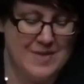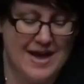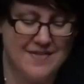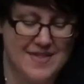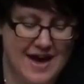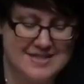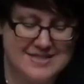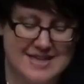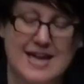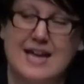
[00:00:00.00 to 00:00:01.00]
And
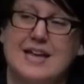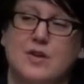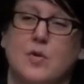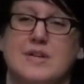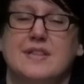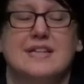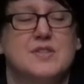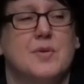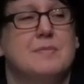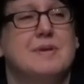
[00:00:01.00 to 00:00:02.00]
that's
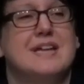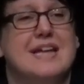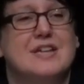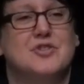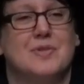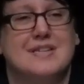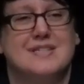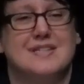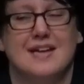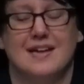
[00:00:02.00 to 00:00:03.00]
going to be an
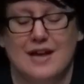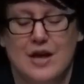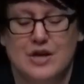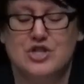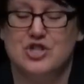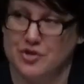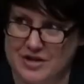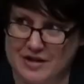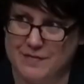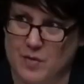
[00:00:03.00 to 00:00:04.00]
interesting
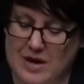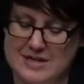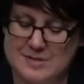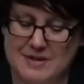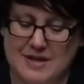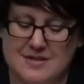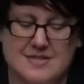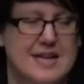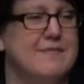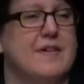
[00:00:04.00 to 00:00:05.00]
journey for us,
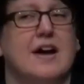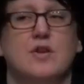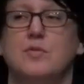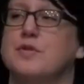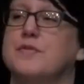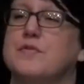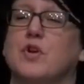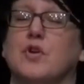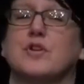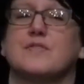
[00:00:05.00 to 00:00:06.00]
because I don't know if you've
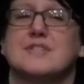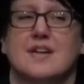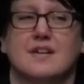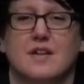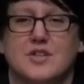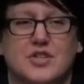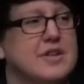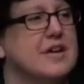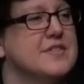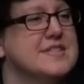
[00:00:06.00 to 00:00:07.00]
heard of the
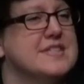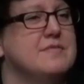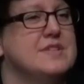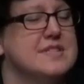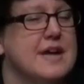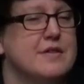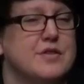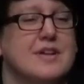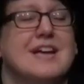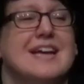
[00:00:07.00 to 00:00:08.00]
Psychological Health and Safety
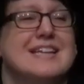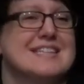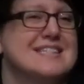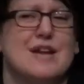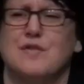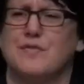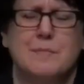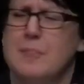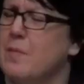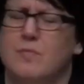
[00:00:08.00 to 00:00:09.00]
Standard. It's a set of
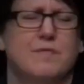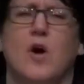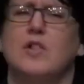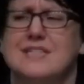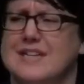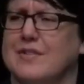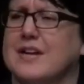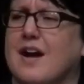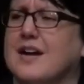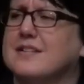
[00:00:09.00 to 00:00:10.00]
voluntary
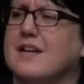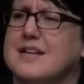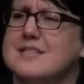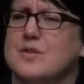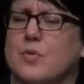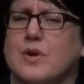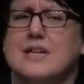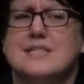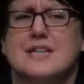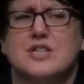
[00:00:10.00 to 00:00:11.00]
guidelines that
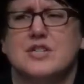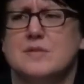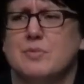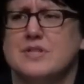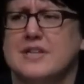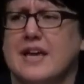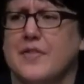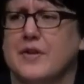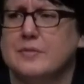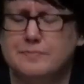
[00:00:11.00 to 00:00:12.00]
organizations put
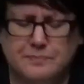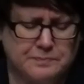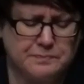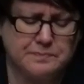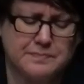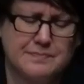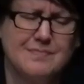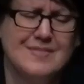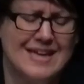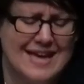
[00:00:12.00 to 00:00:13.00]
together.
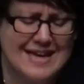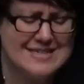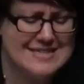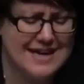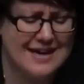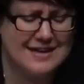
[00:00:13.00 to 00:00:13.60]
And